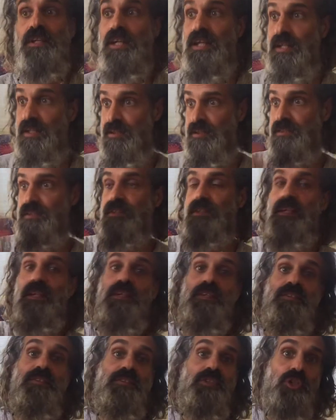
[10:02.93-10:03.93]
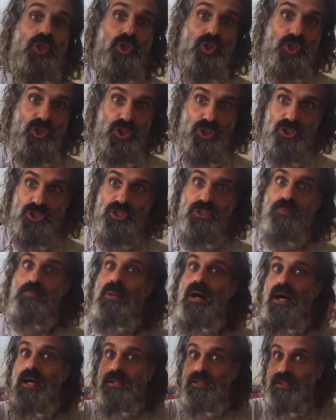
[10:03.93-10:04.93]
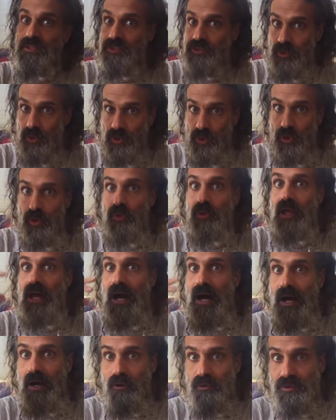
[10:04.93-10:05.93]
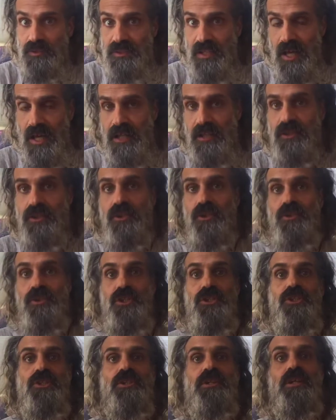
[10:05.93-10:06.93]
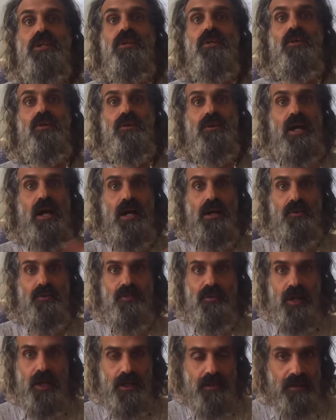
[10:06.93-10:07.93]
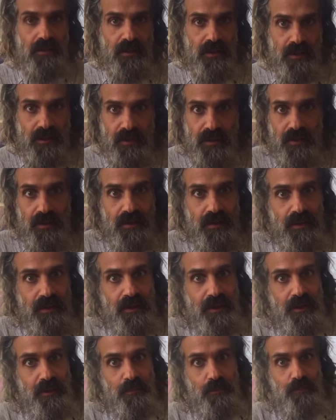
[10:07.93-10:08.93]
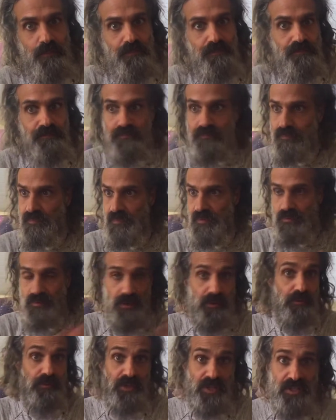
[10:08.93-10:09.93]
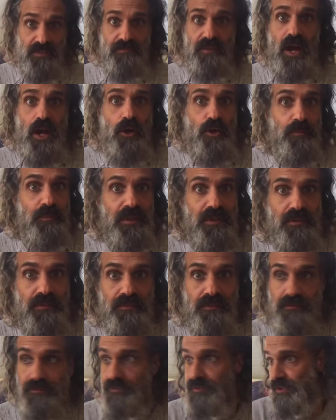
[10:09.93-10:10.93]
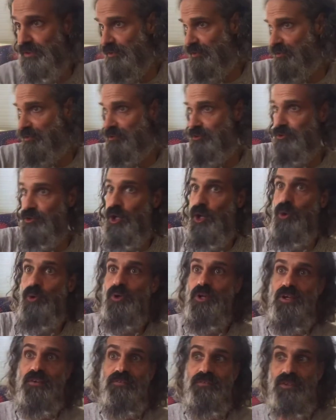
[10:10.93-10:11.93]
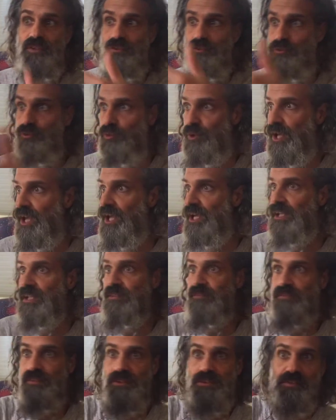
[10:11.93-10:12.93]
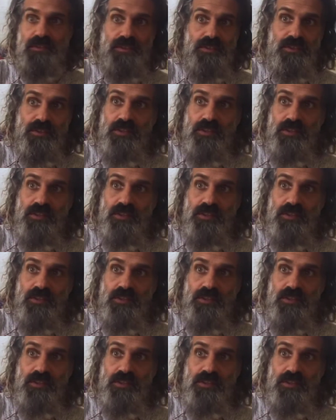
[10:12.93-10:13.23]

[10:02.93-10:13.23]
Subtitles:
it is conditioned by the so-called outside conditioning, or the outside, the environment. If there's snow, if there's rain, if there's